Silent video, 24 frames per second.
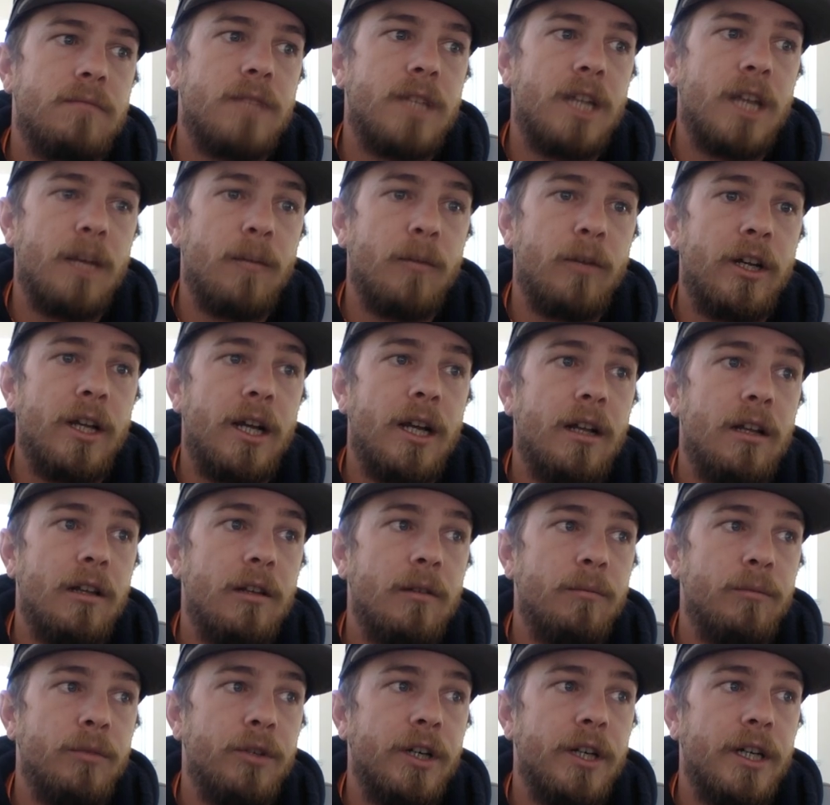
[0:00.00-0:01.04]
Cameron
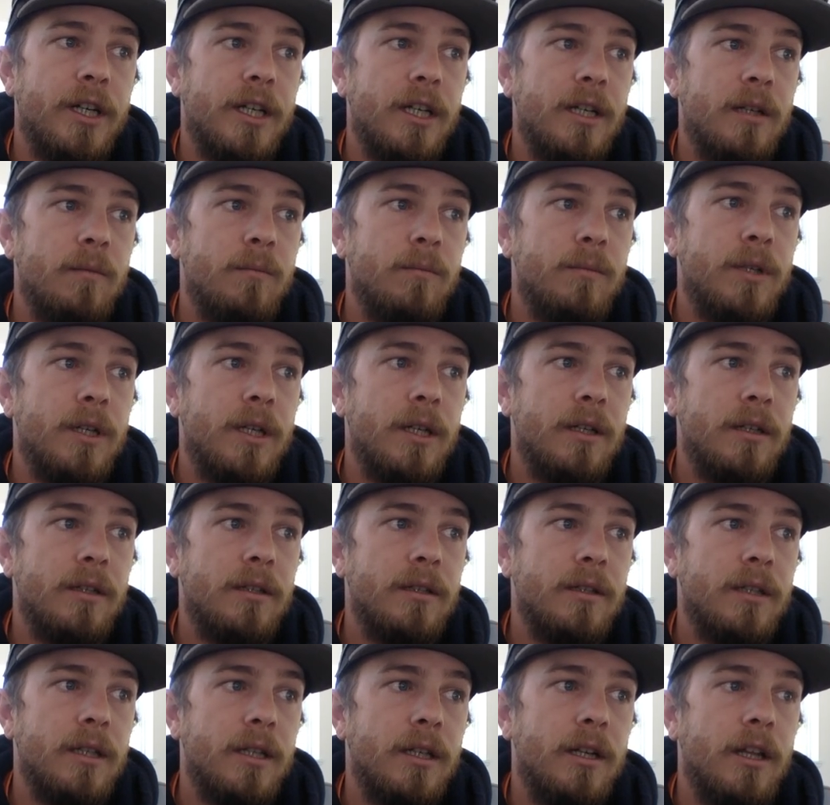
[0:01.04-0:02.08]
Allen Prickett, but
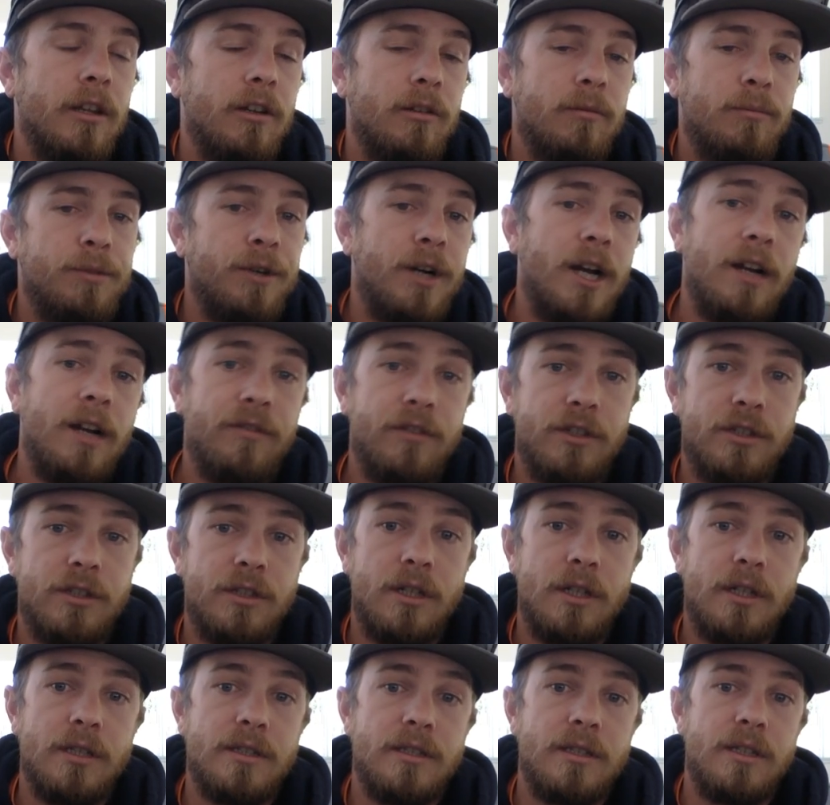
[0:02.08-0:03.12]
another private
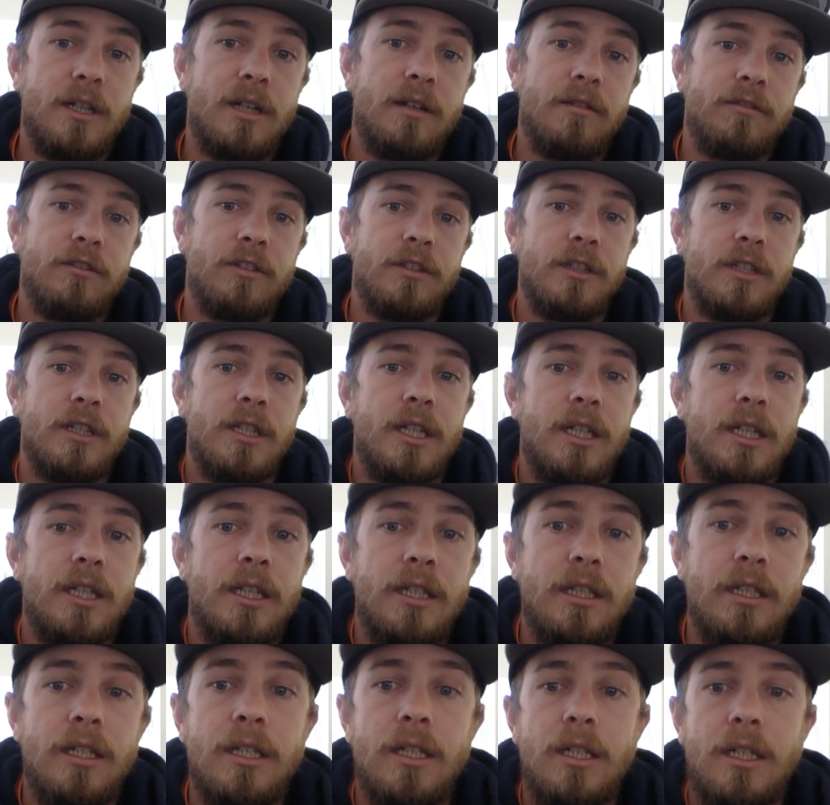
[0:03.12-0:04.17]
trust that I've
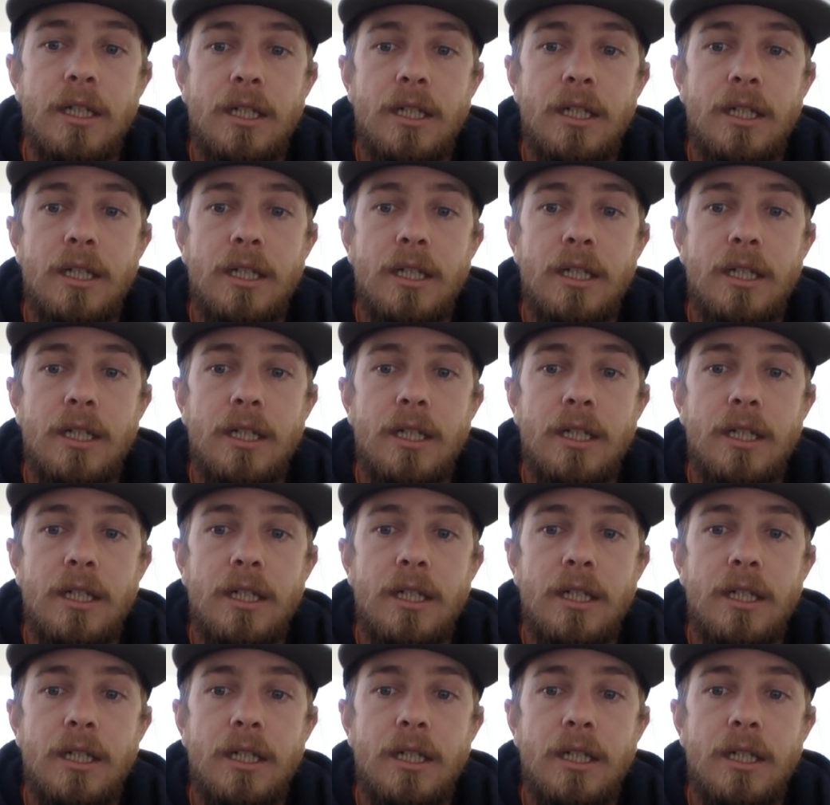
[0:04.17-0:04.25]
created.